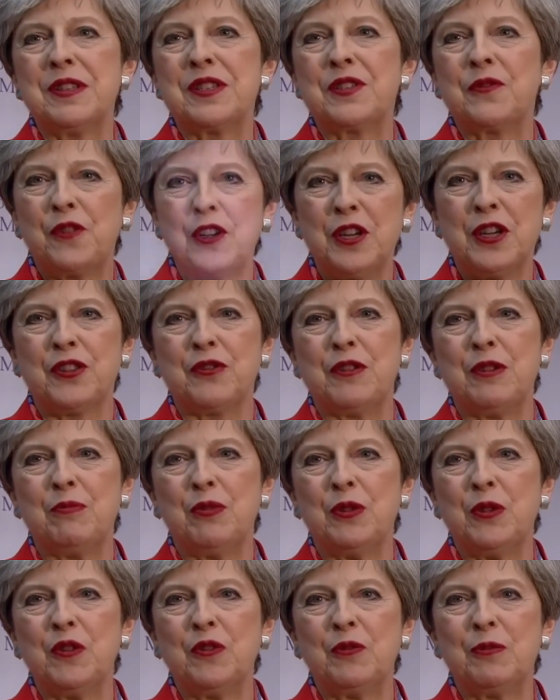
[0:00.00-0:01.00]
If you look
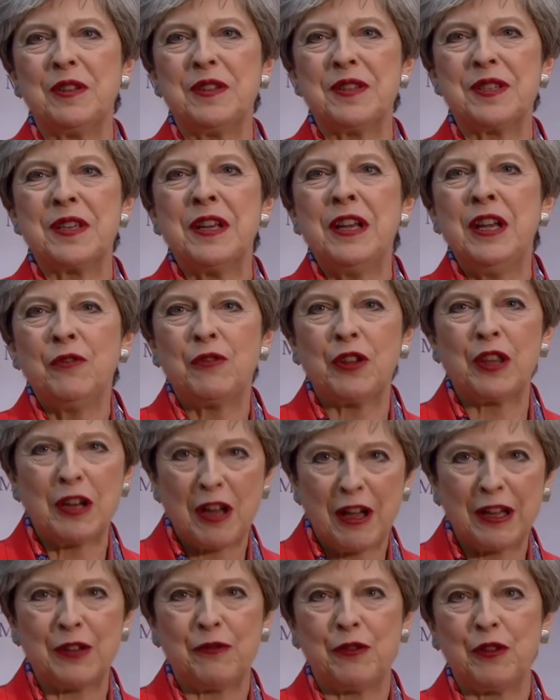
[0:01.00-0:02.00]
closely,
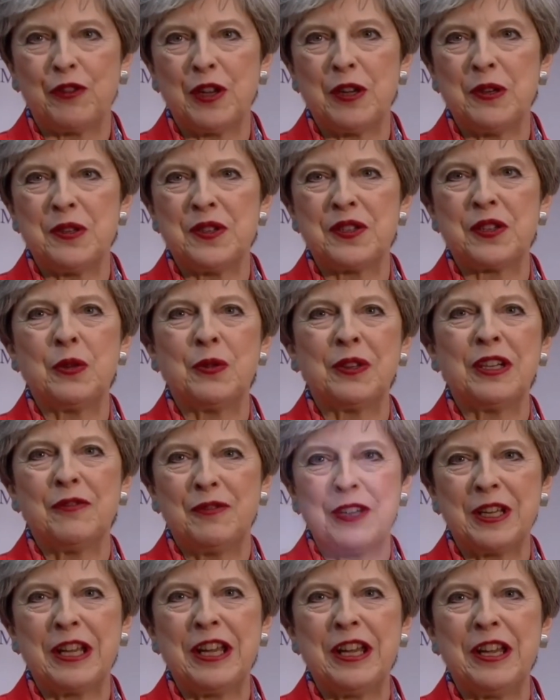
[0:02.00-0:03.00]
Theresa May comes
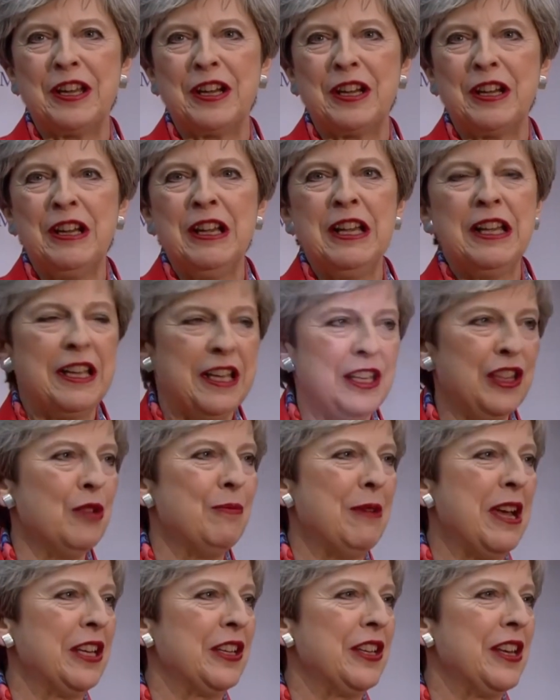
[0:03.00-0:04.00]
across as a
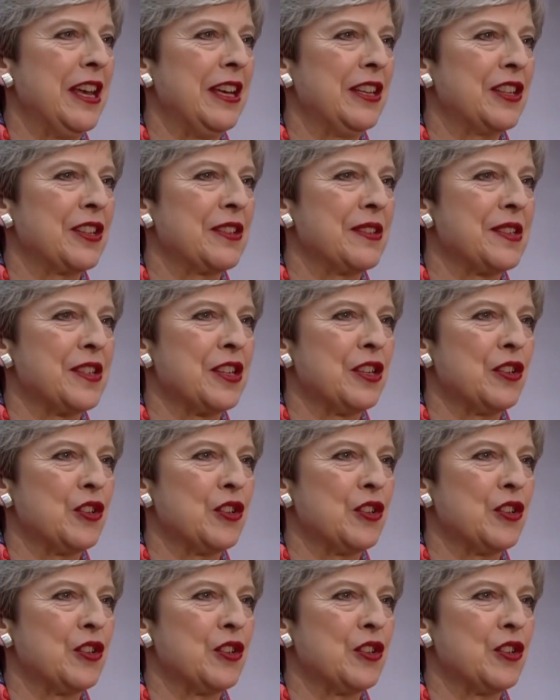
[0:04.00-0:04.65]
manipulative,